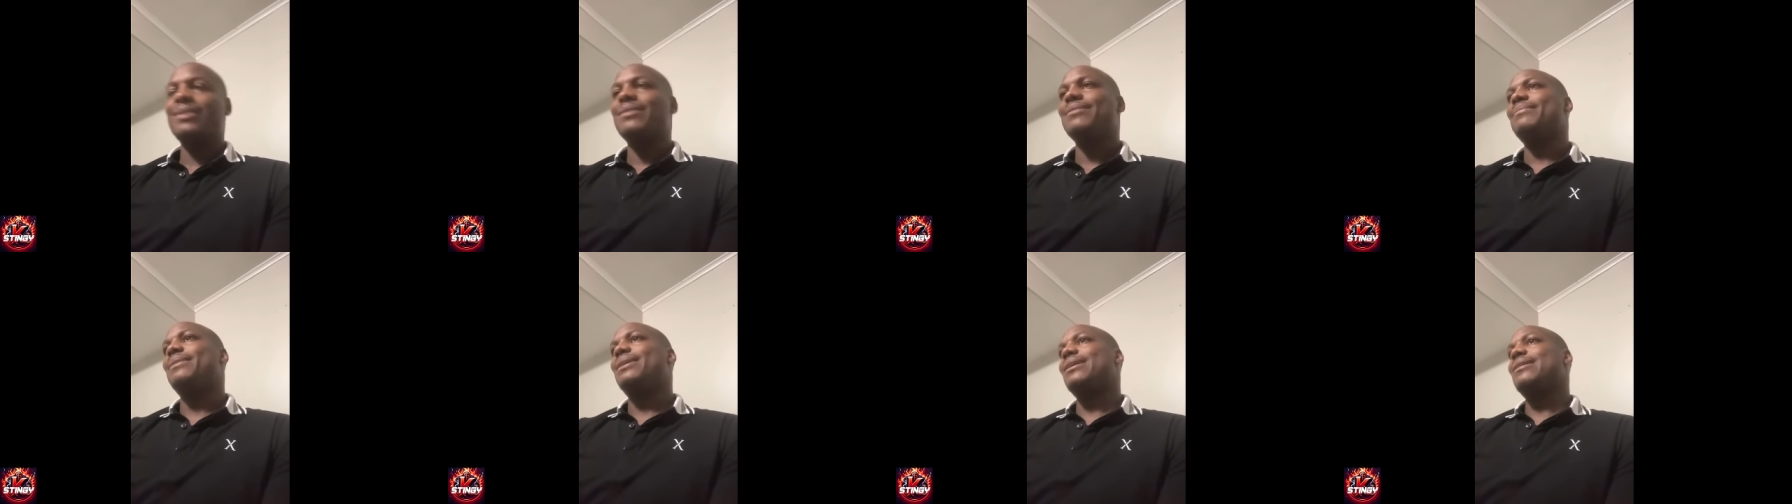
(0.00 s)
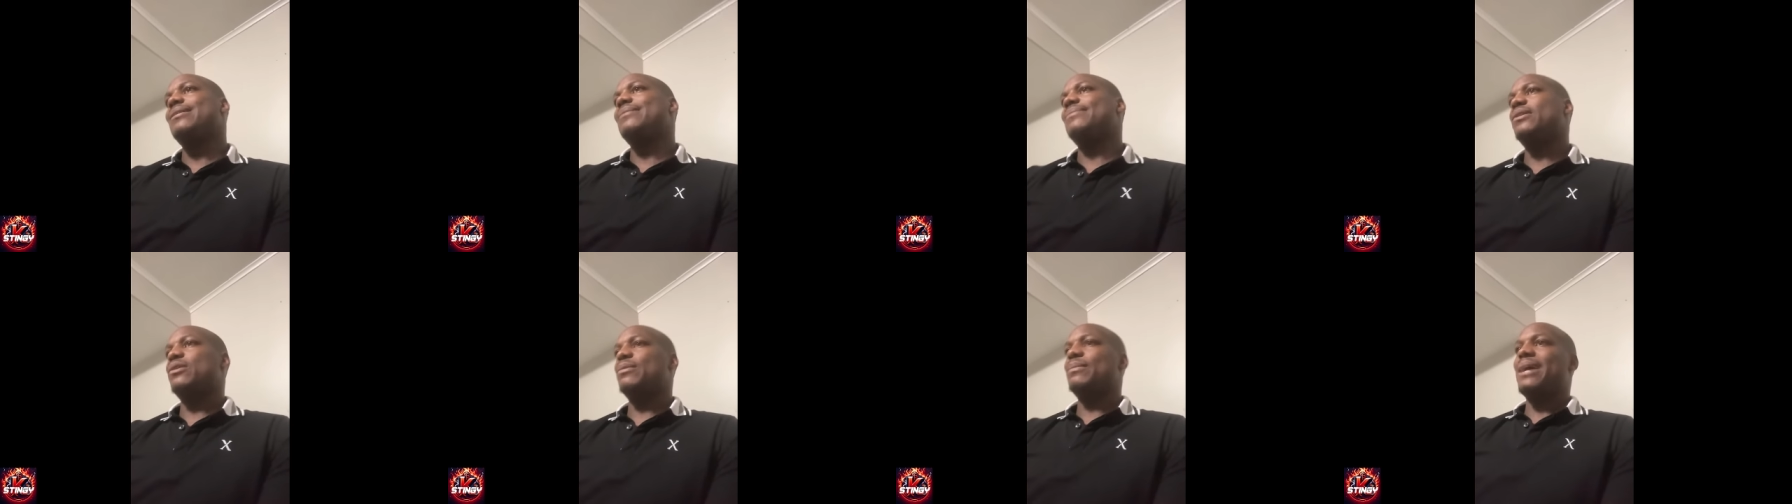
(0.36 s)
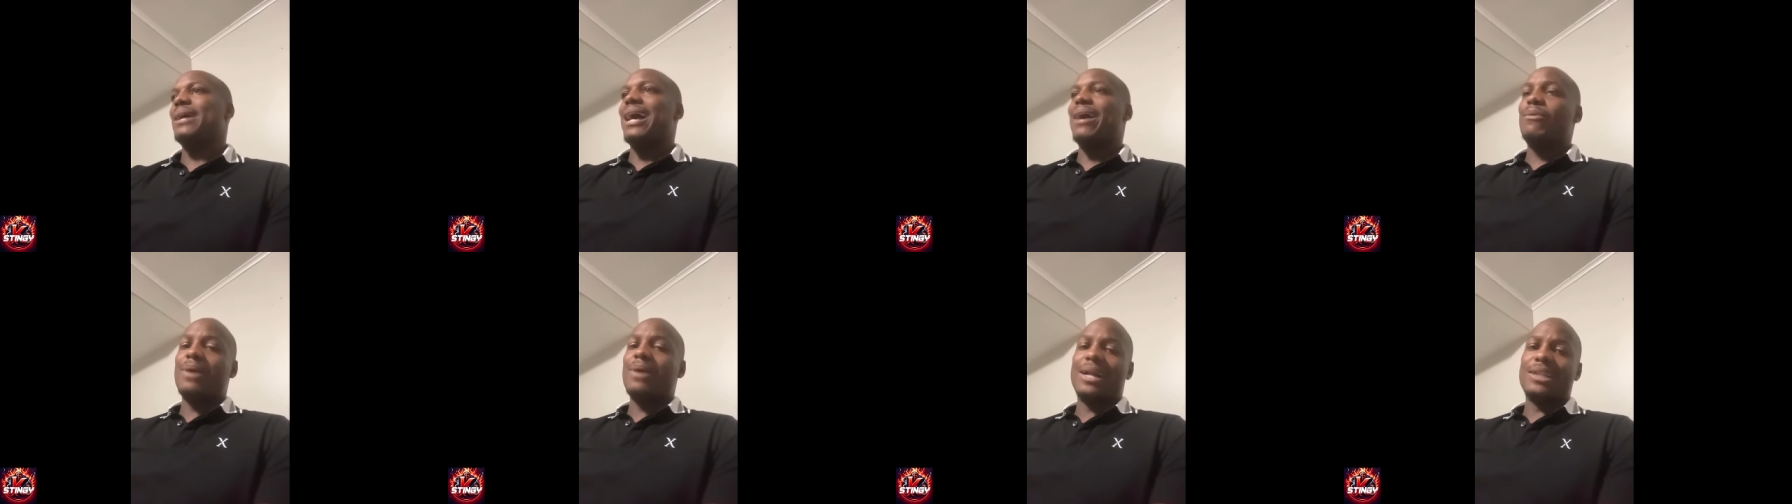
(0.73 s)
Man, come on, man. I
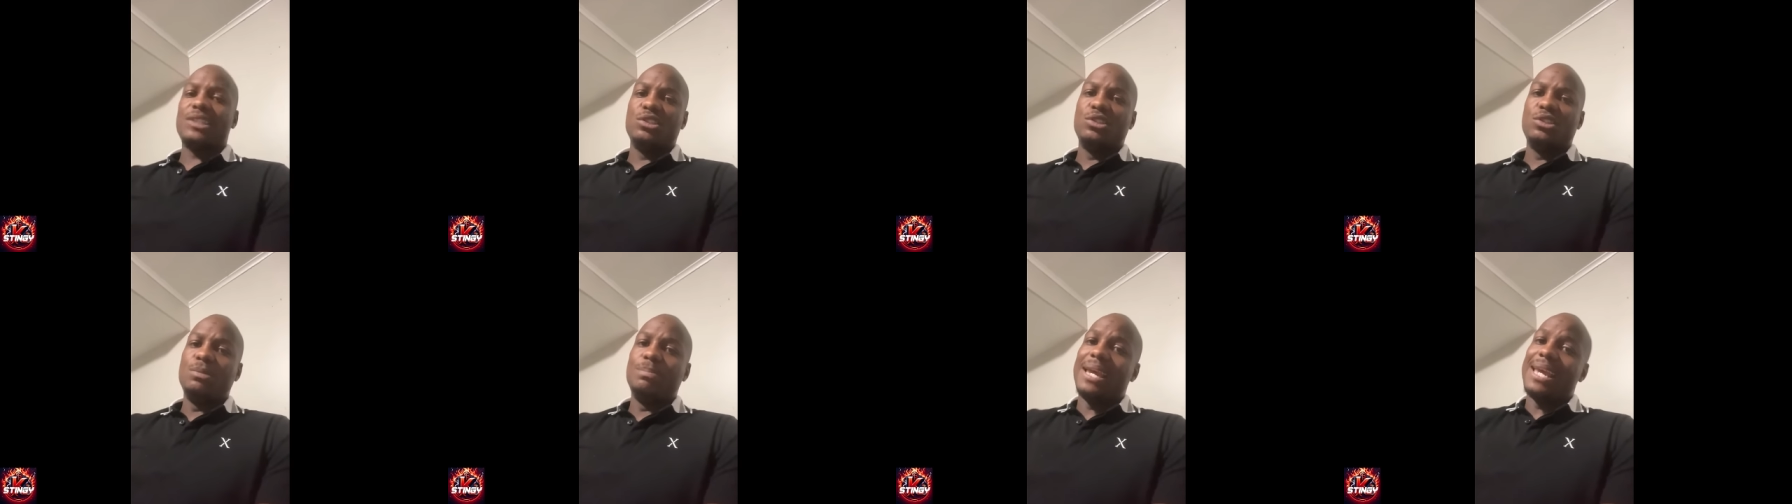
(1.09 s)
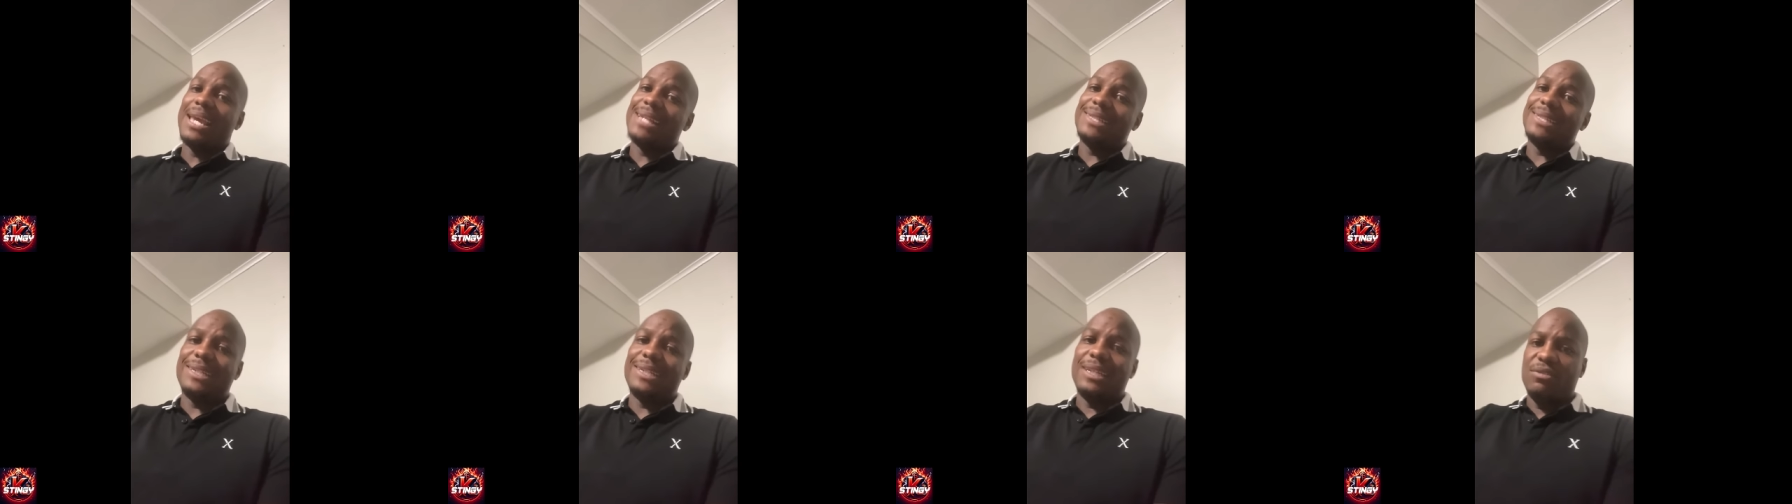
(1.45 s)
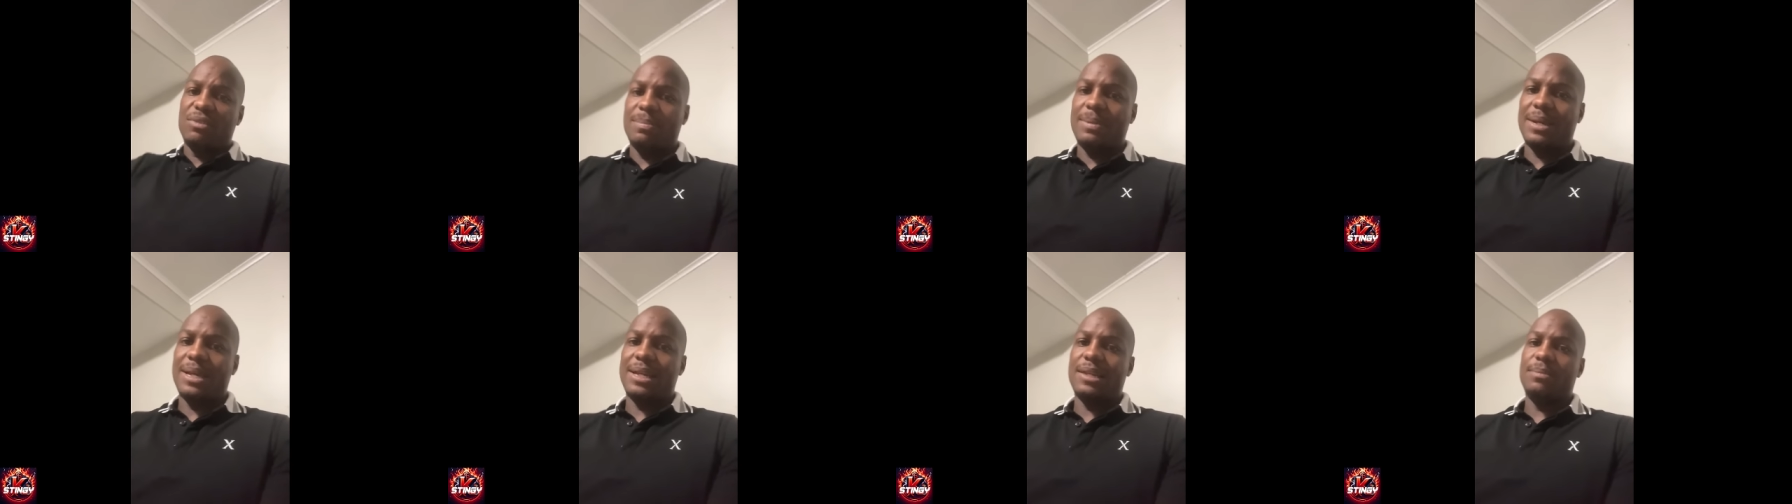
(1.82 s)
watch you. You bash
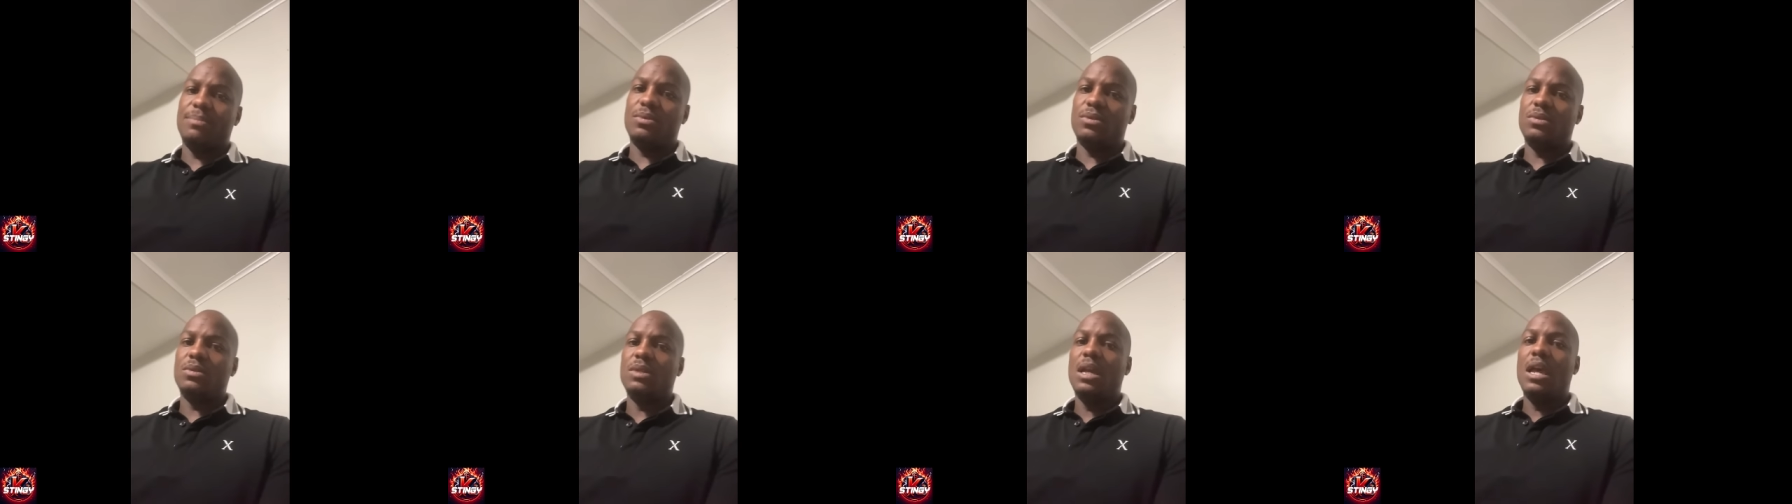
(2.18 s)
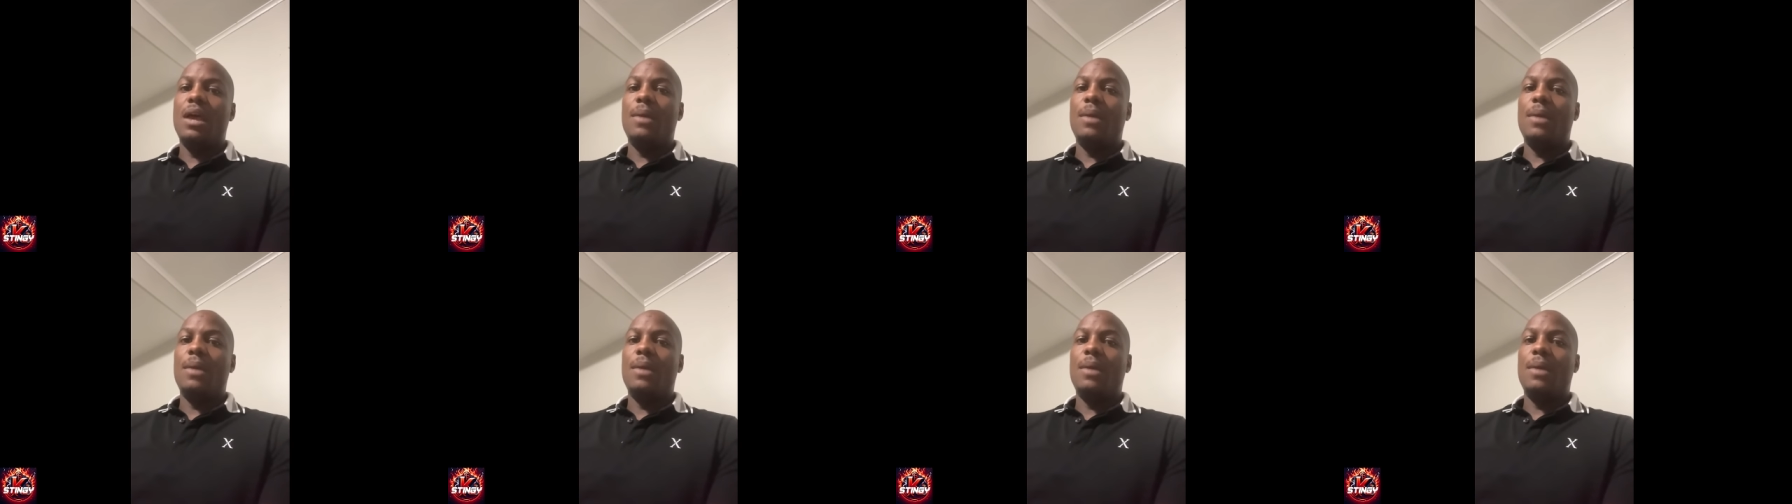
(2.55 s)
everybody, bro,